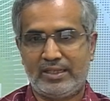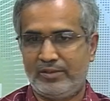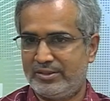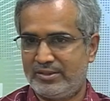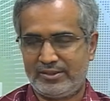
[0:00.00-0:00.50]

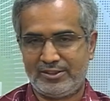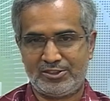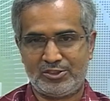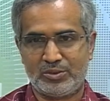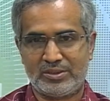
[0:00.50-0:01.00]
diversity
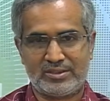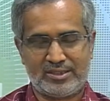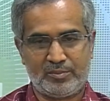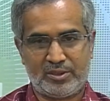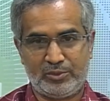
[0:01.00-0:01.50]
issues in
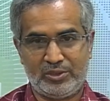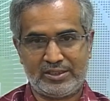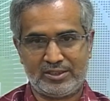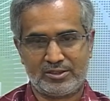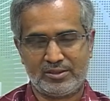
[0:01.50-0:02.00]
STEM
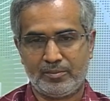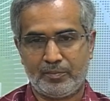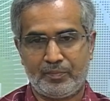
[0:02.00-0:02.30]
communication.